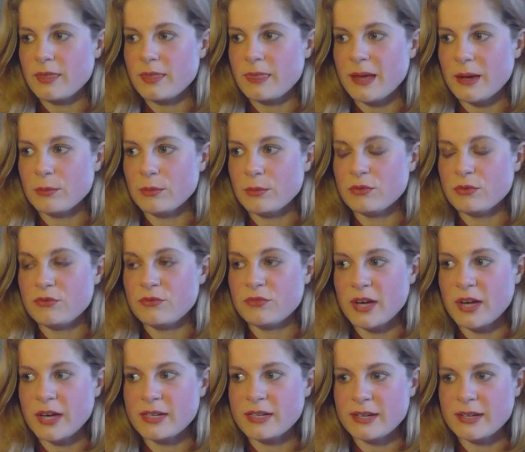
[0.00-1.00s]
that would
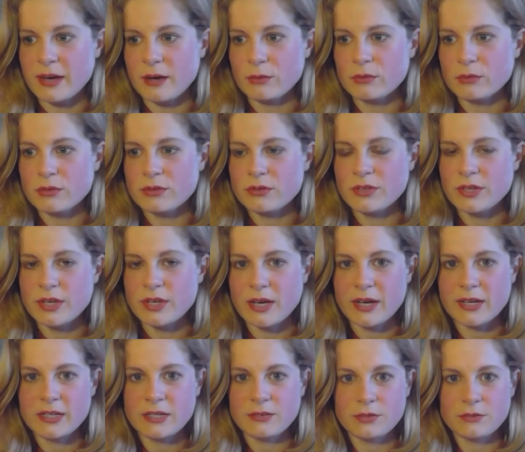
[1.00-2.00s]
find out the
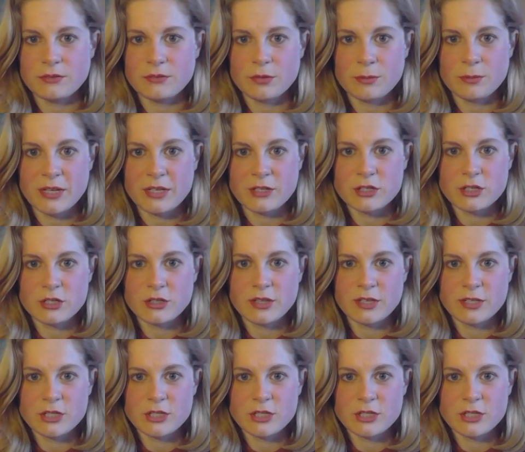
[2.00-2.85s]
kind of information